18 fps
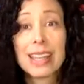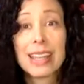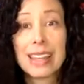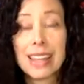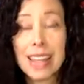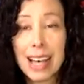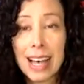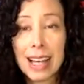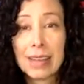
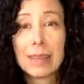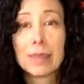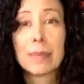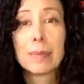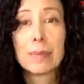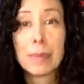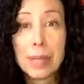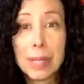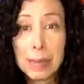that
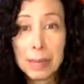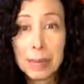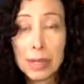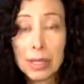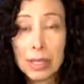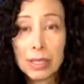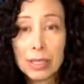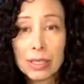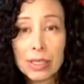
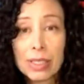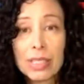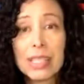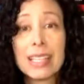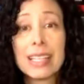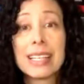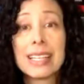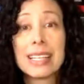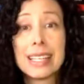people
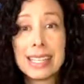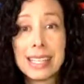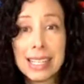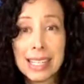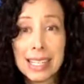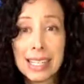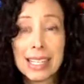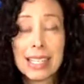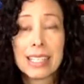
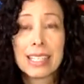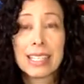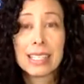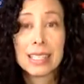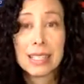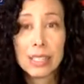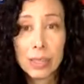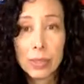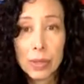need
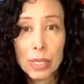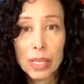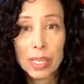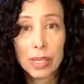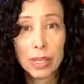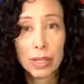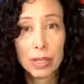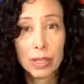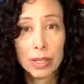to
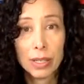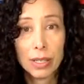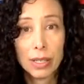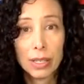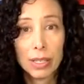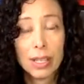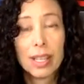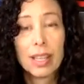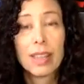hear,
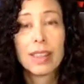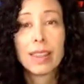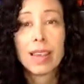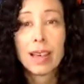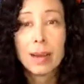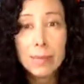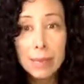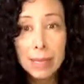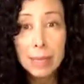
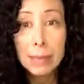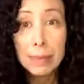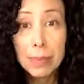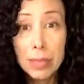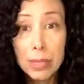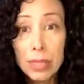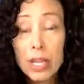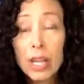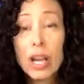that
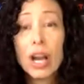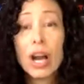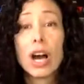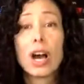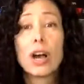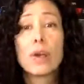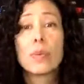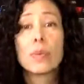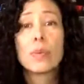people
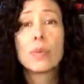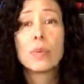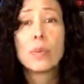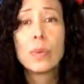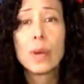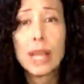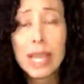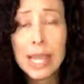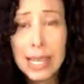are
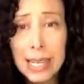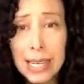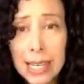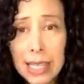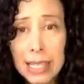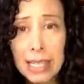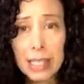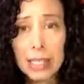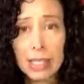
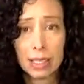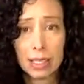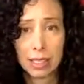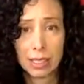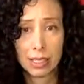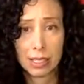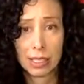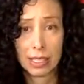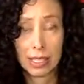waiting
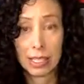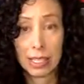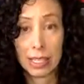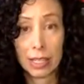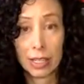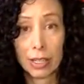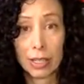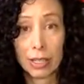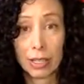to
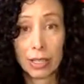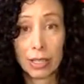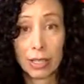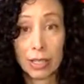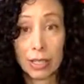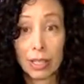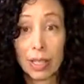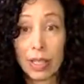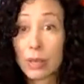hear,
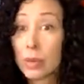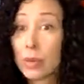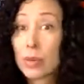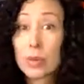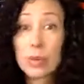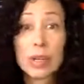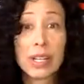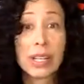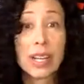where
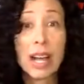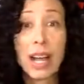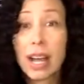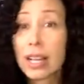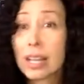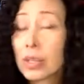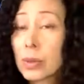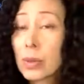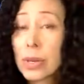we're
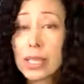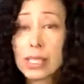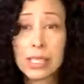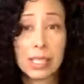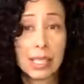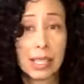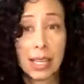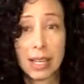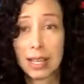not going to
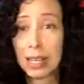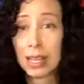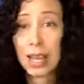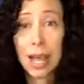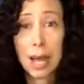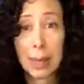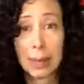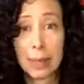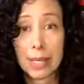let it
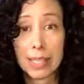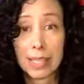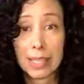happen.